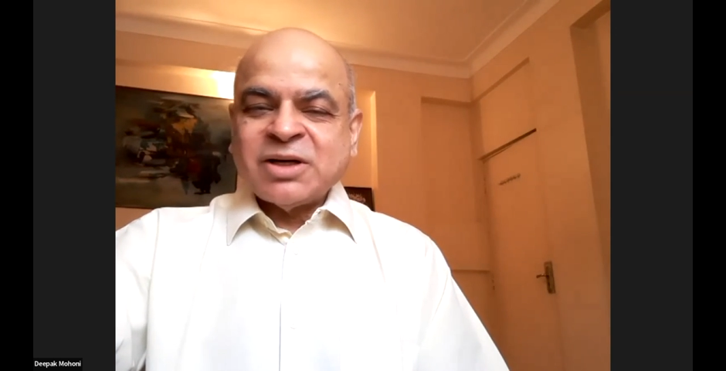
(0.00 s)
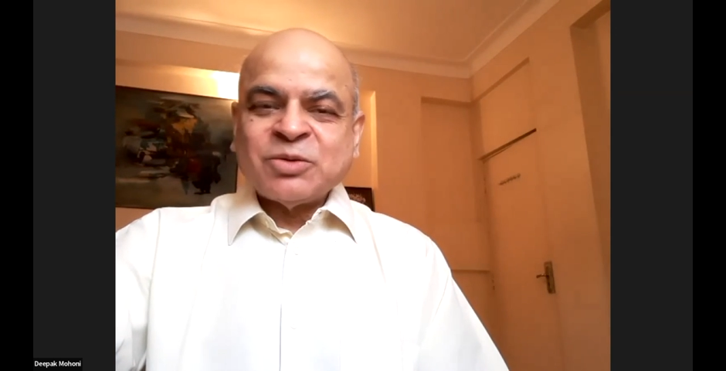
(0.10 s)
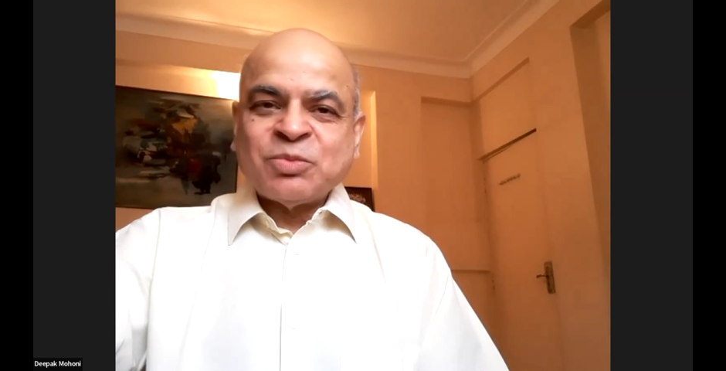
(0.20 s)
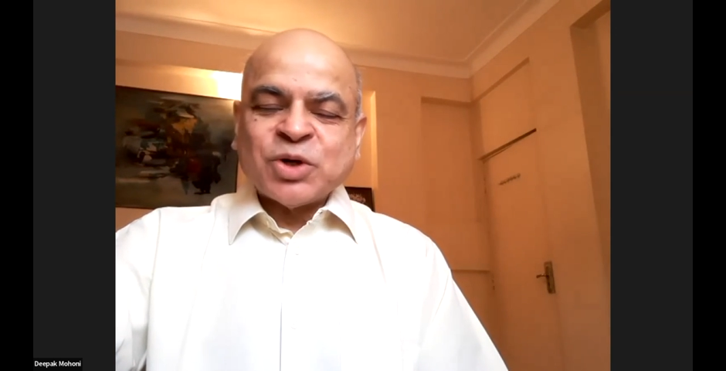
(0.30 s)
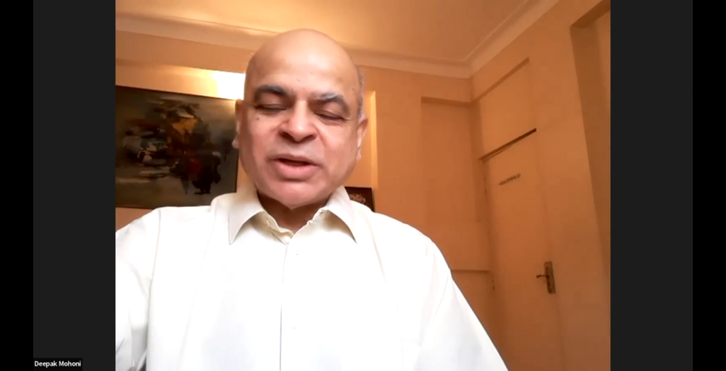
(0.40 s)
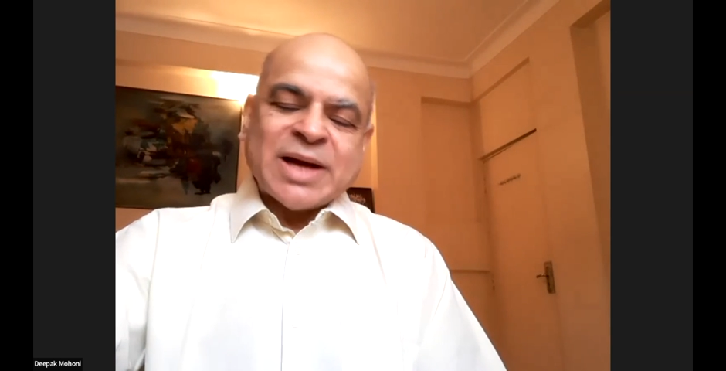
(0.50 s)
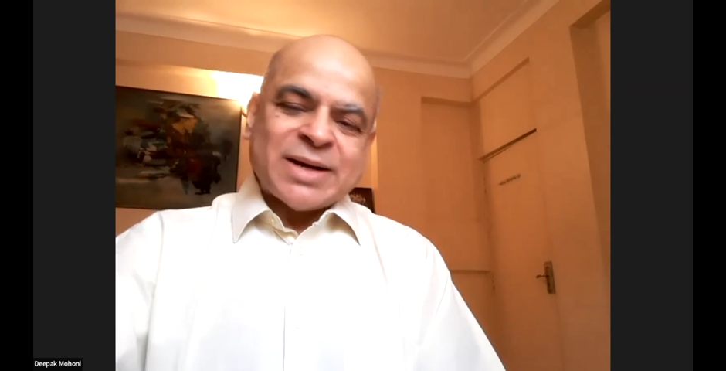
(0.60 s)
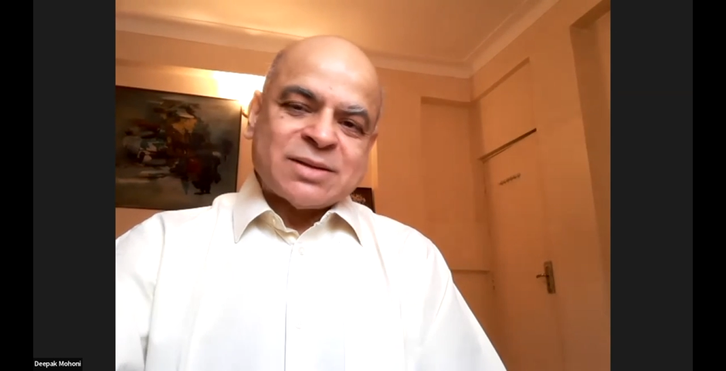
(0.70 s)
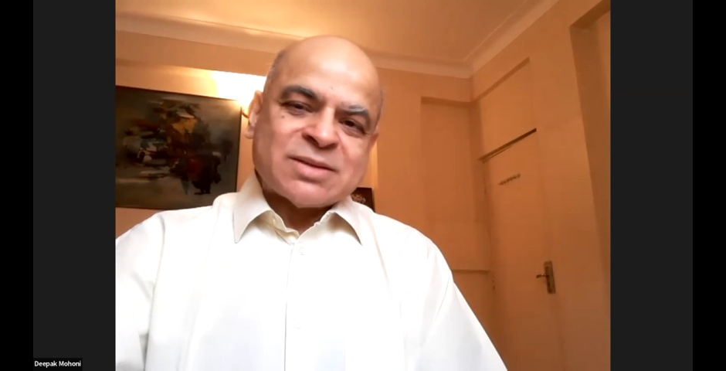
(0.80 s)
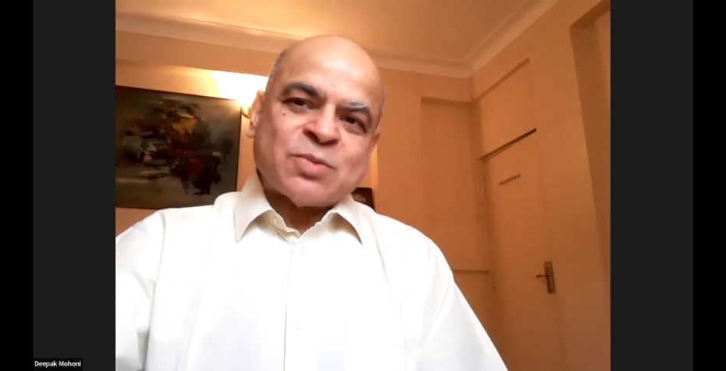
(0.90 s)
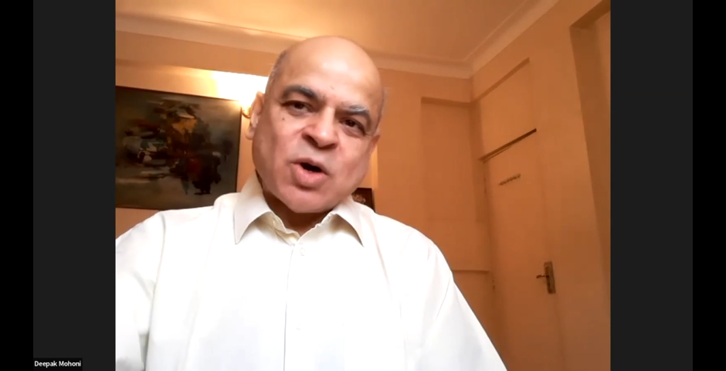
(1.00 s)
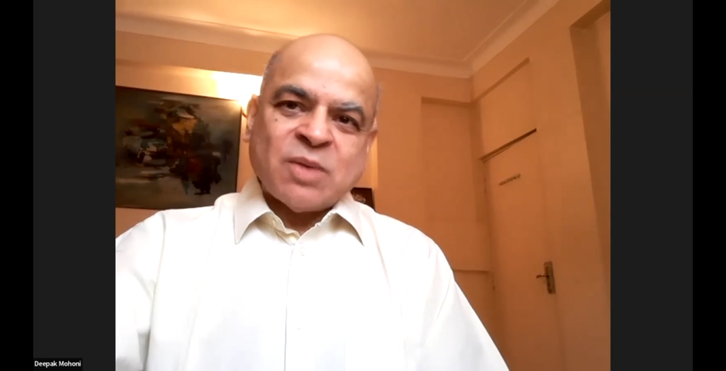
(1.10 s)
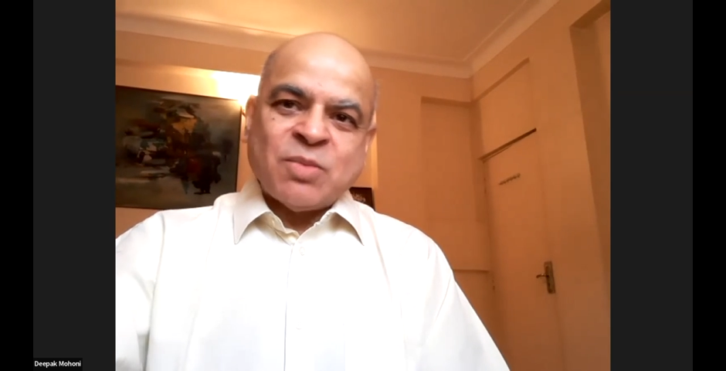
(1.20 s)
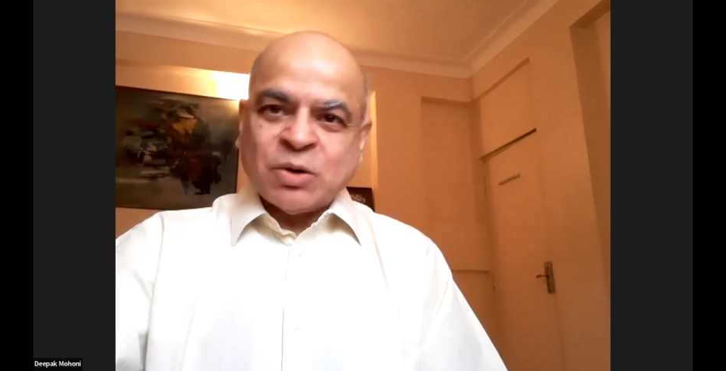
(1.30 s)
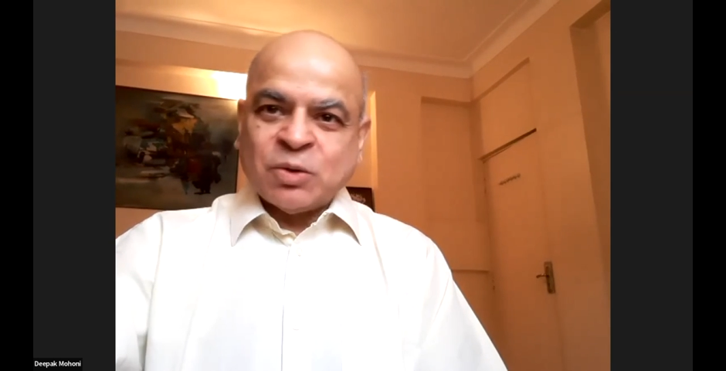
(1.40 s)
you put in that small
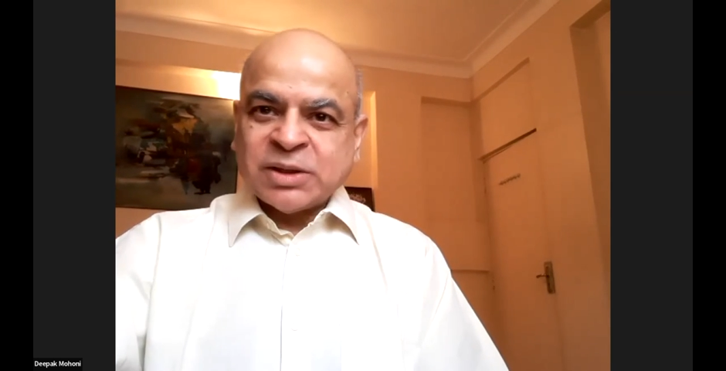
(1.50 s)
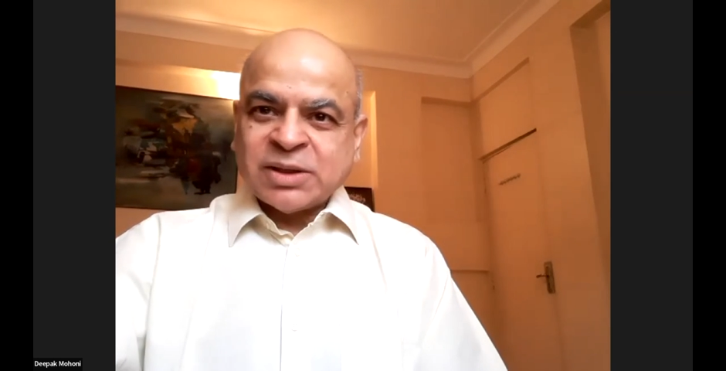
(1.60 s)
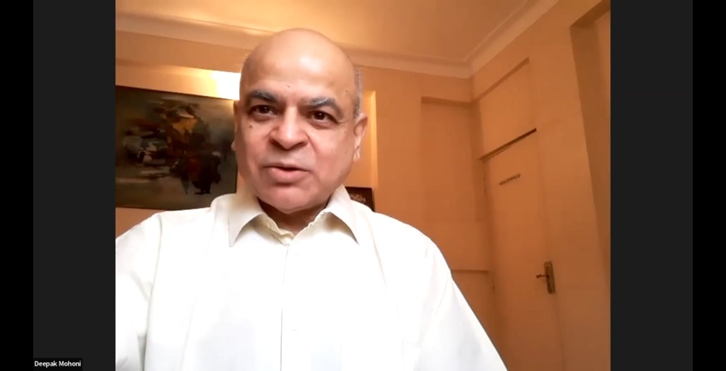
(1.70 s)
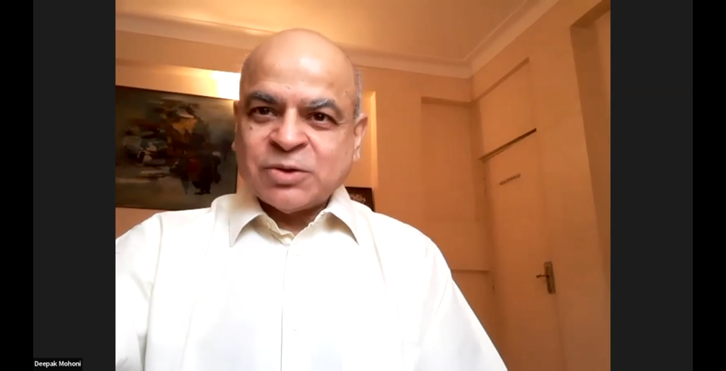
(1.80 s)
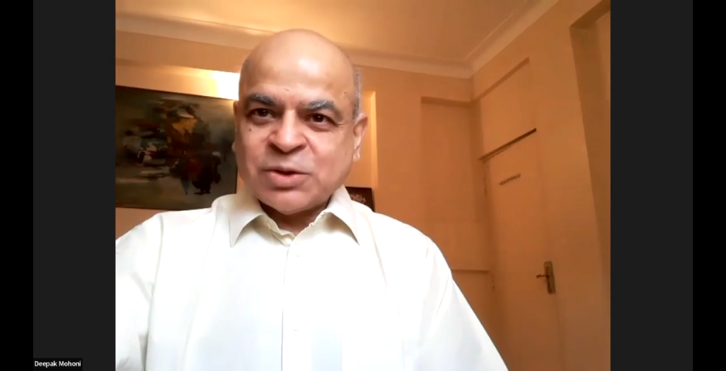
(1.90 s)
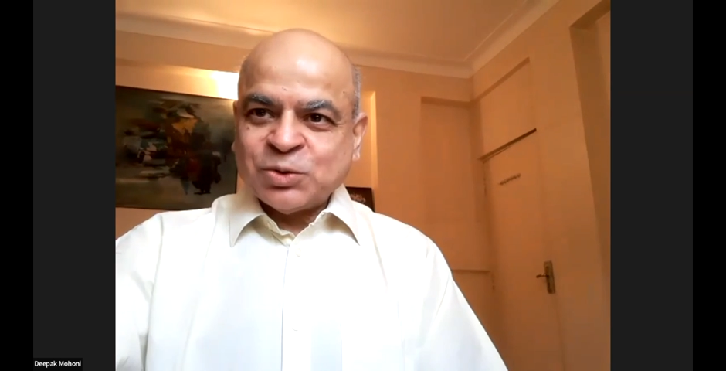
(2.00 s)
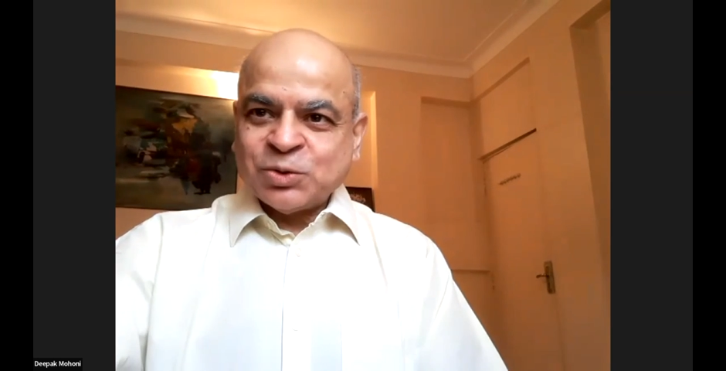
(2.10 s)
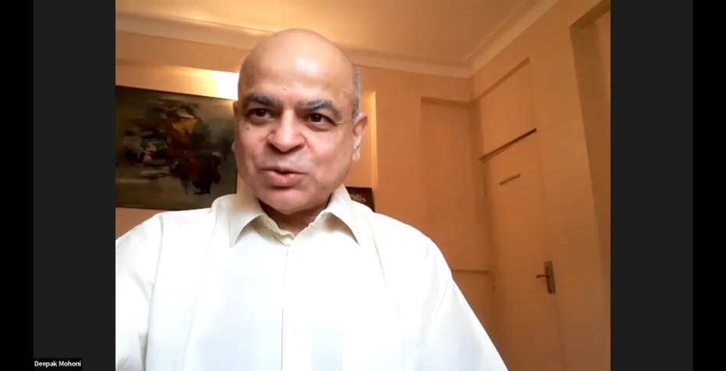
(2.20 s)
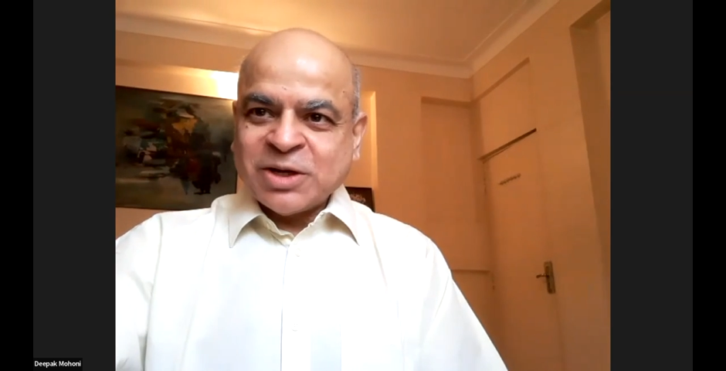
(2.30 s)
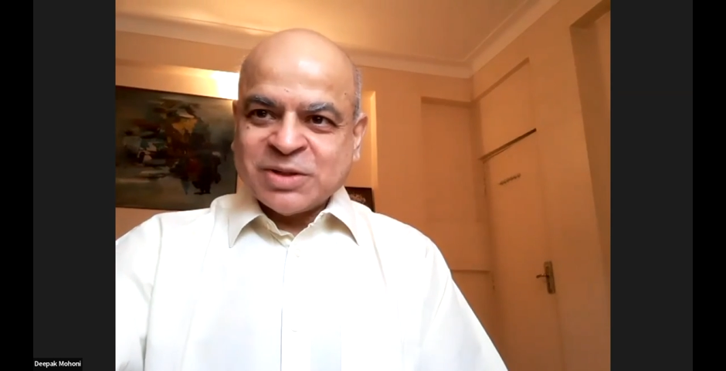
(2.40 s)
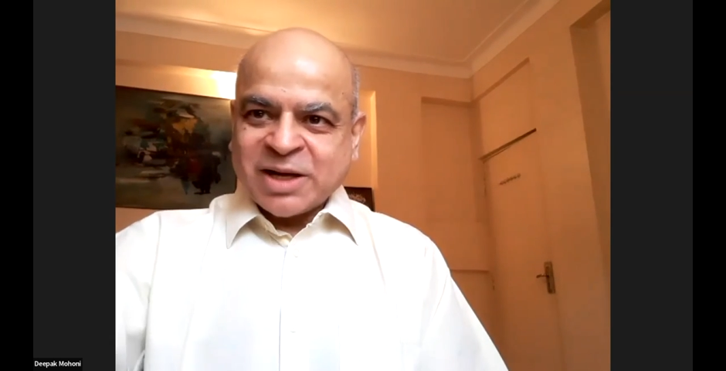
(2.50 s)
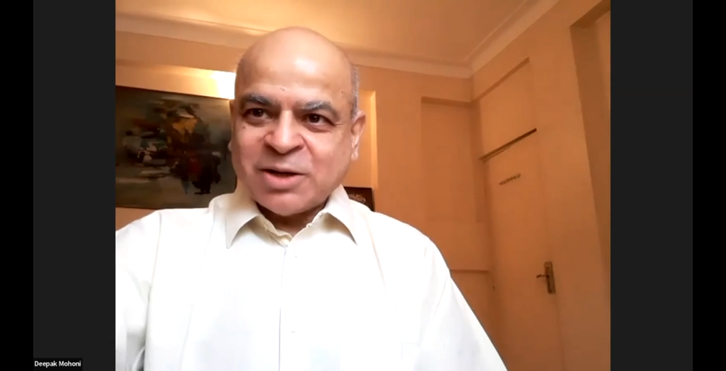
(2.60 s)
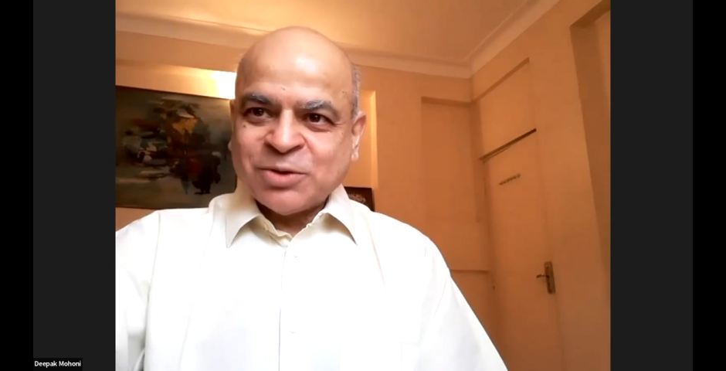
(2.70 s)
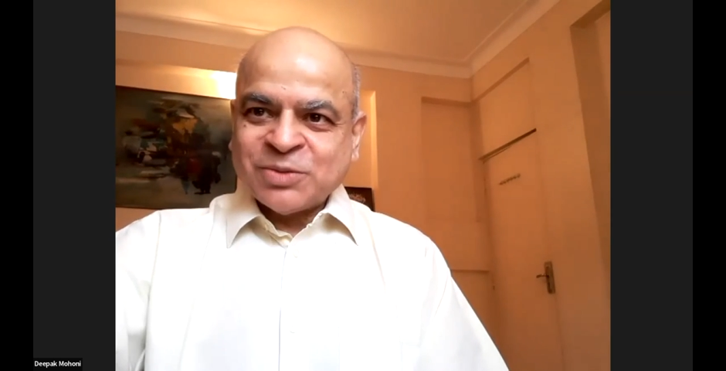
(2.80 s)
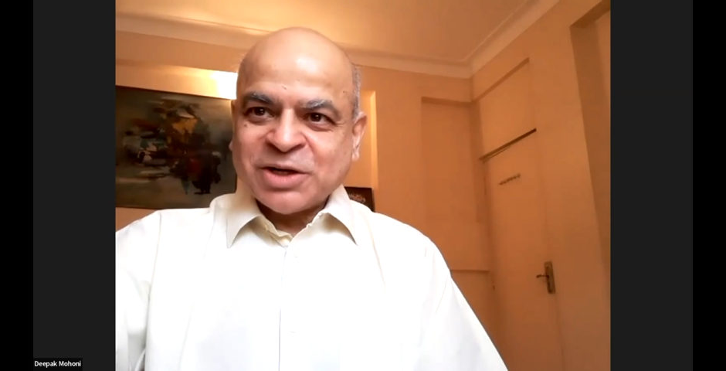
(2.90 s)
amount, 1,000, 2,000
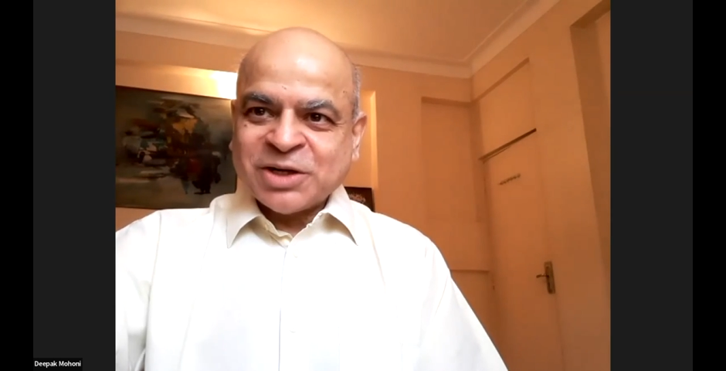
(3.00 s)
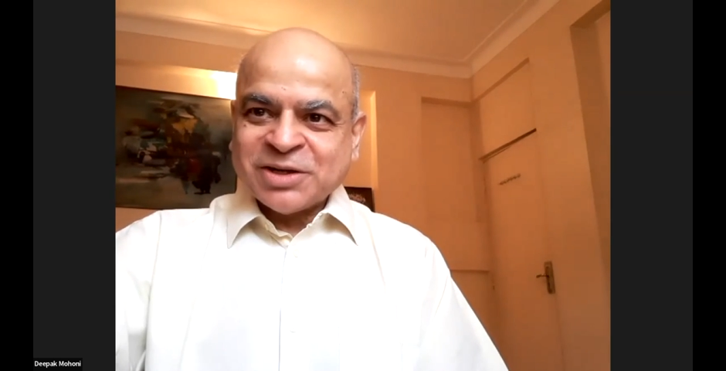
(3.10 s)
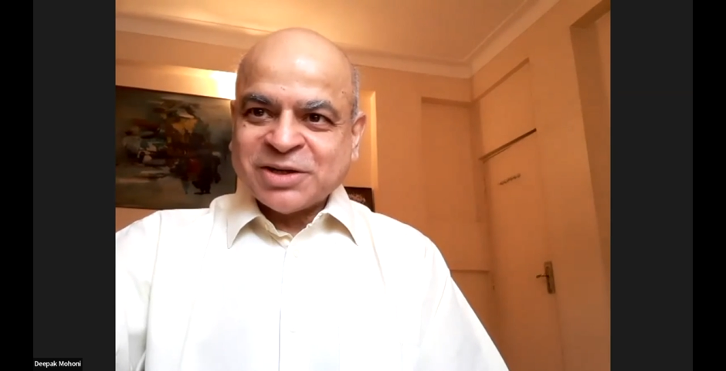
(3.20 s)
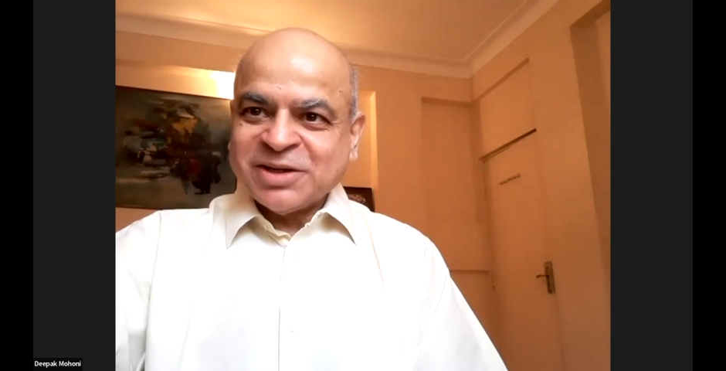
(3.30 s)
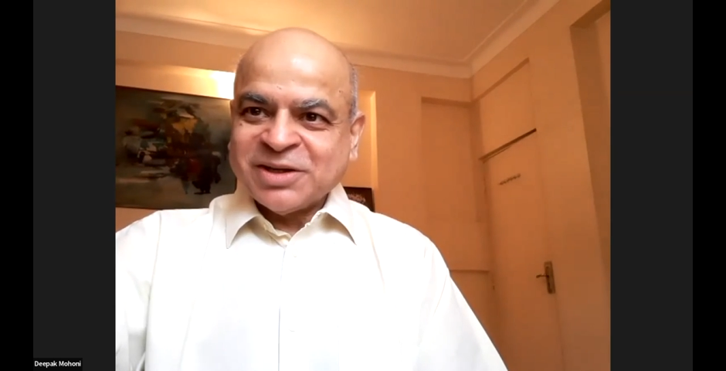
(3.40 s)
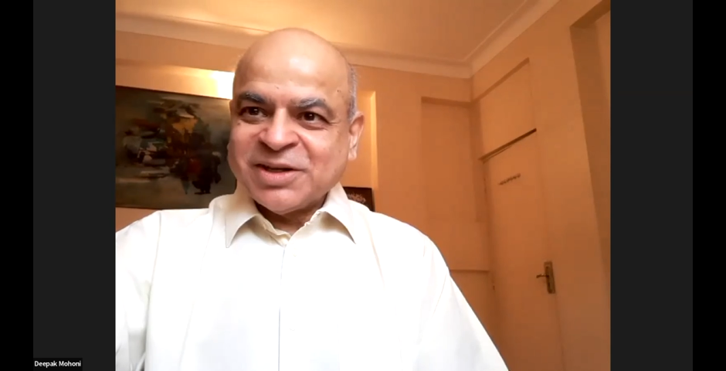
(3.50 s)
back into the market.